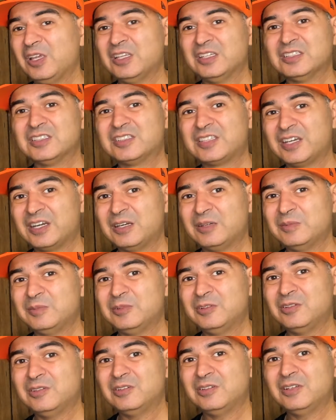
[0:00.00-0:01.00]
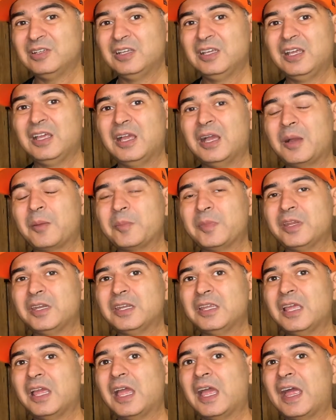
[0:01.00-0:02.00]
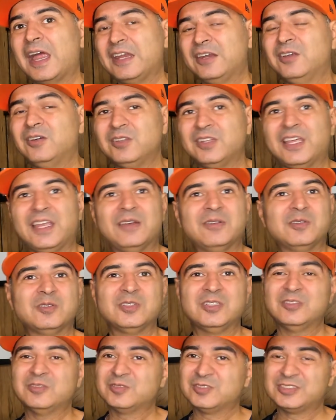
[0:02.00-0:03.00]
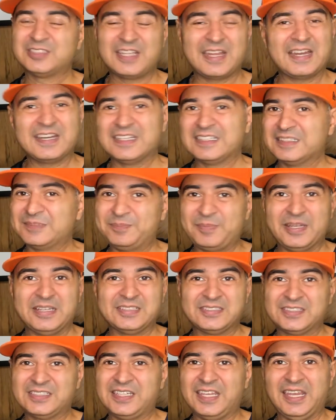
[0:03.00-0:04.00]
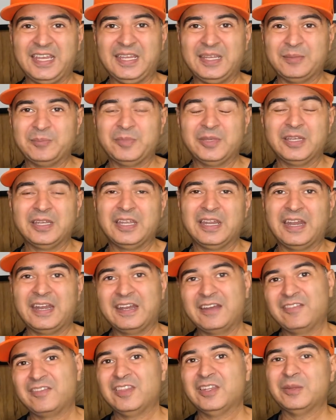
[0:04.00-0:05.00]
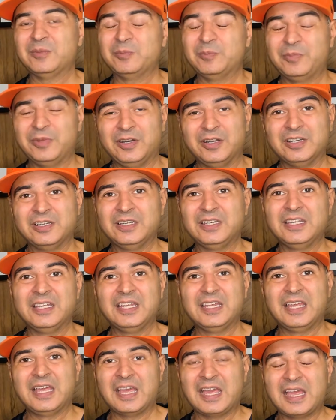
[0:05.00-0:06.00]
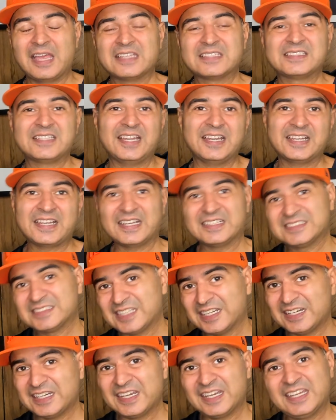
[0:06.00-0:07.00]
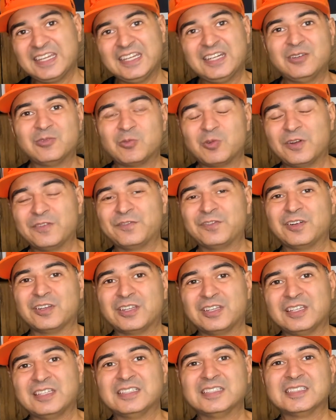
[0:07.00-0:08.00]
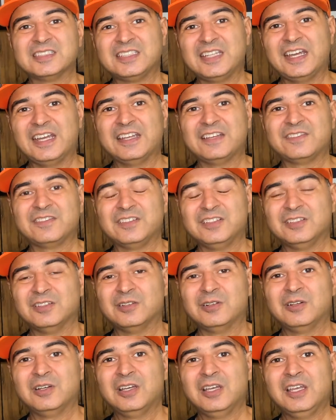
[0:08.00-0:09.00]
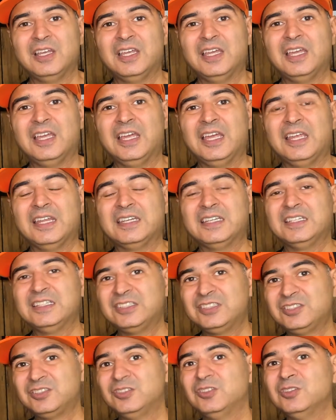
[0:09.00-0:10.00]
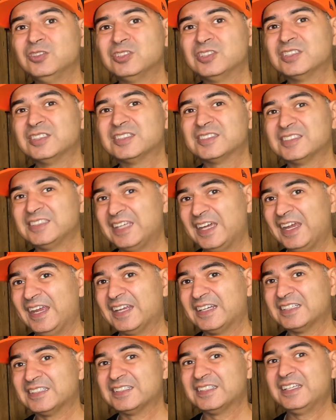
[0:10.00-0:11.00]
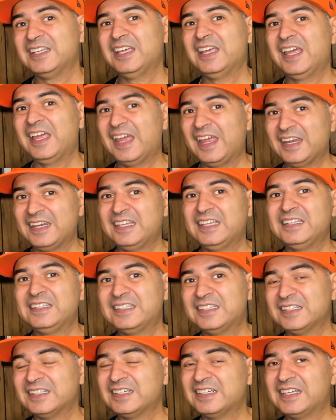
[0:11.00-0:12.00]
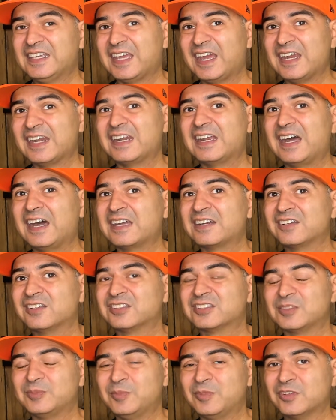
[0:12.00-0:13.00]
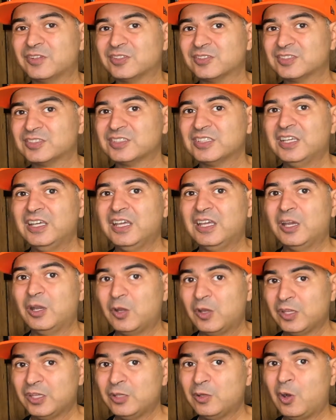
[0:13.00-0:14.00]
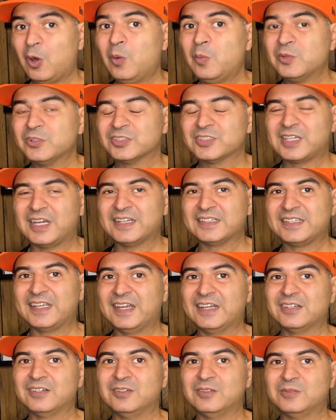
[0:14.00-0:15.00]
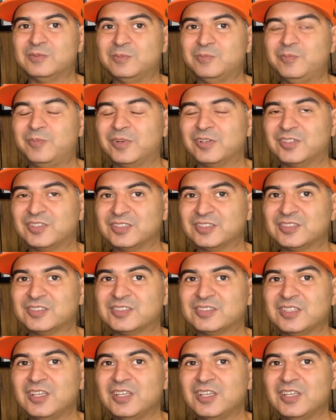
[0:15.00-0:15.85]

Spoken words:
is terrible. I mean, I know that it was not his best game and everything, but it's like I said, that he had to run for his life, you know. And he used his legs, and he did get out of some of those. He almost got tackled, but just